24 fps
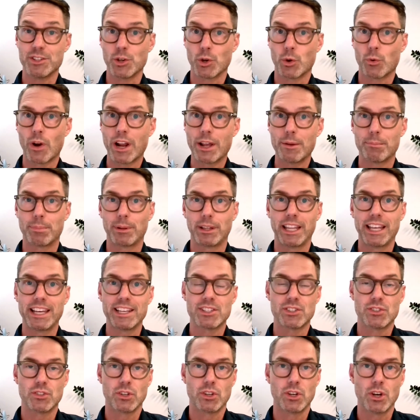is a great
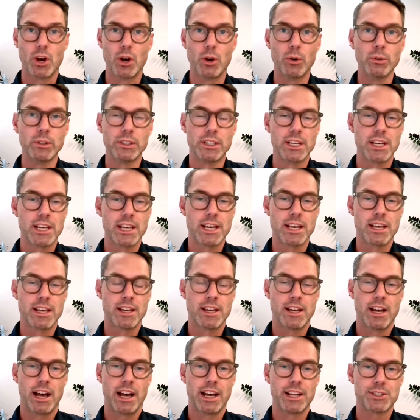place to go
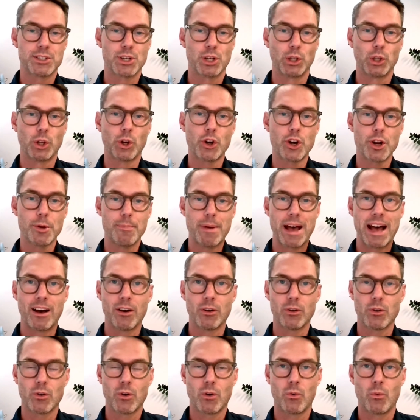to learn
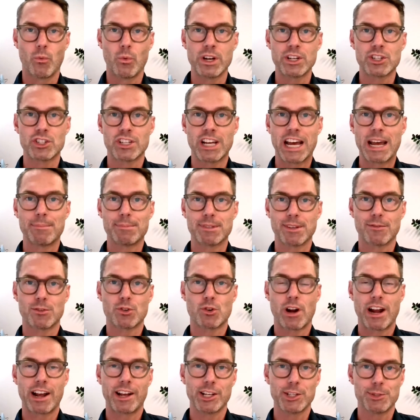about which types of
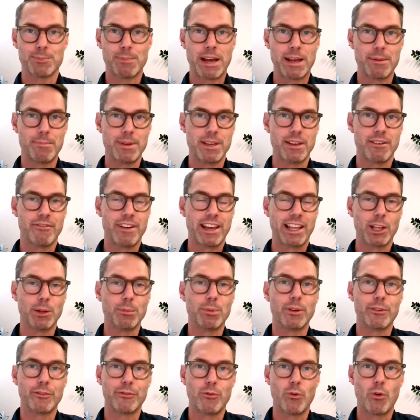trials might be
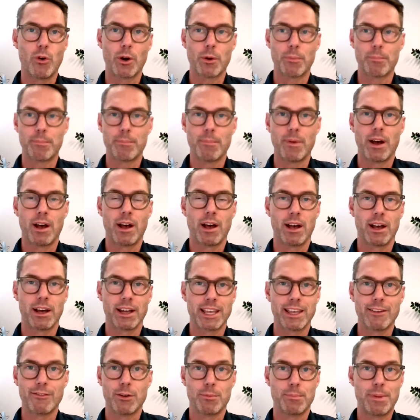available for a
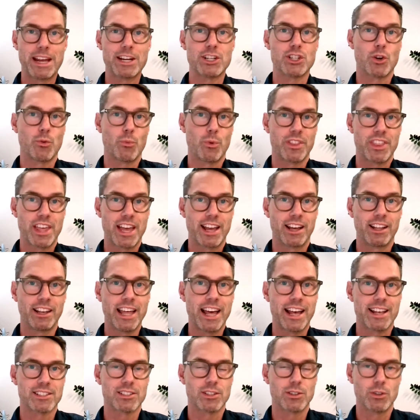given patient with
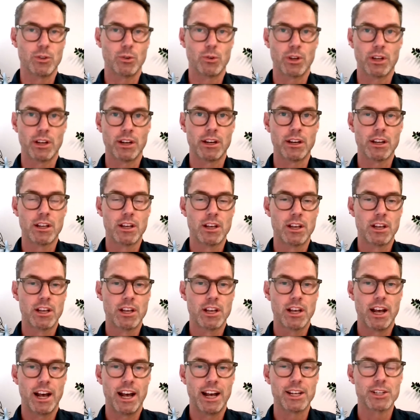ALS. You can
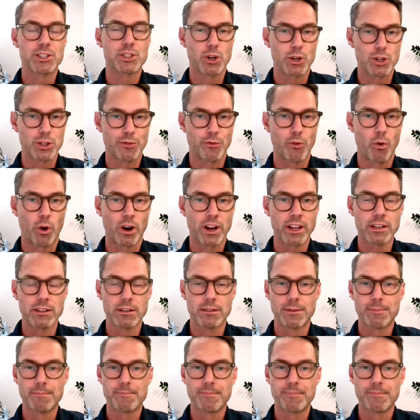search for it.